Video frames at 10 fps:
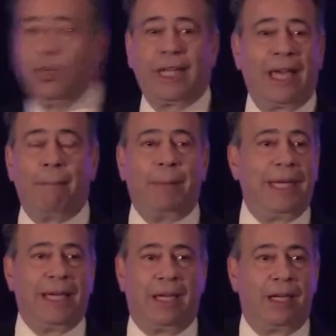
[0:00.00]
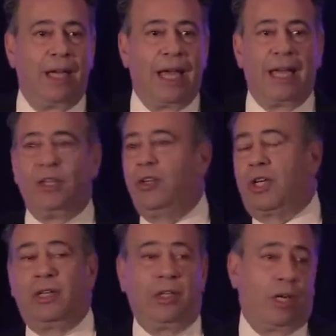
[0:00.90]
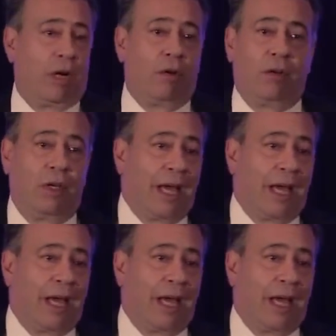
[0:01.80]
can't beat it. And you can, you know,